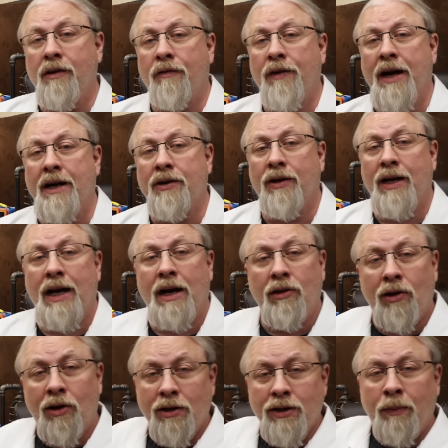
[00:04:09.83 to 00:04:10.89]
to factor how
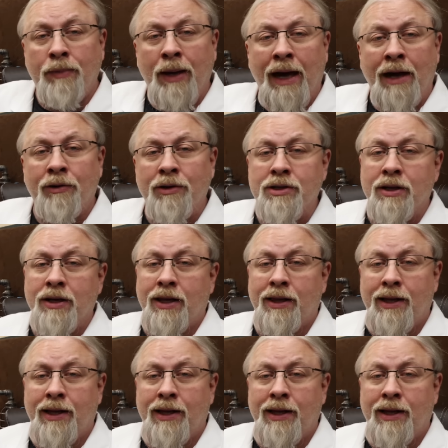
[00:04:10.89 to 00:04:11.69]
long the battery is going to